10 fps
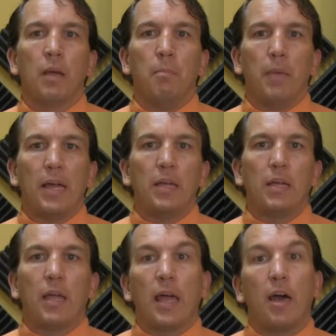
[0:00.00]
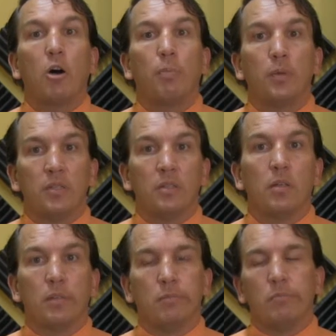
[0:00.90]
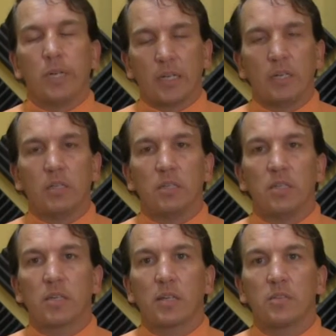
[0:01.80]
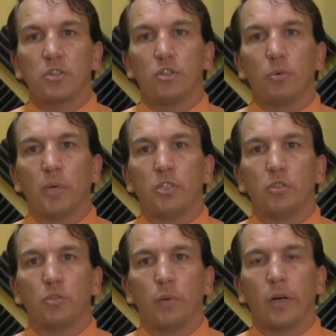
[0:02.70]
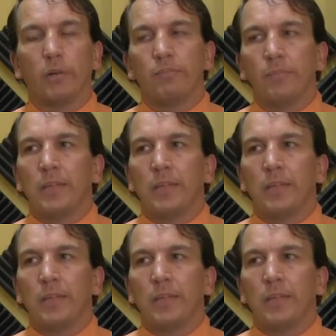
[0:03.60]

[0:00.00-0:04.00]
may help in these kinds of situations where